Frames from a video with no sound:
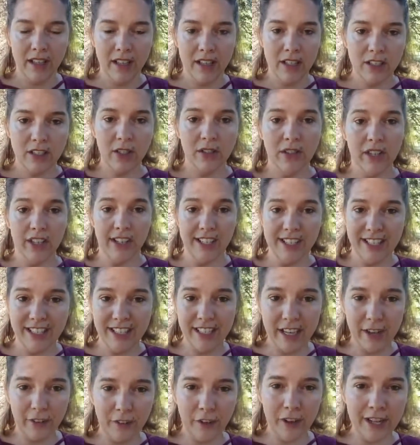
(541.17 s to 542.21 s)
so there is a
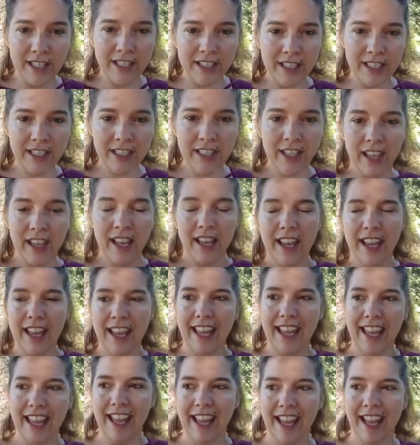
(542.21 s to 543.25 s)
difference
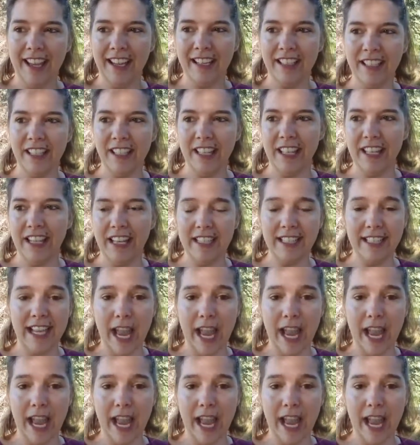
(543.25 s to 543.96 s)
and it is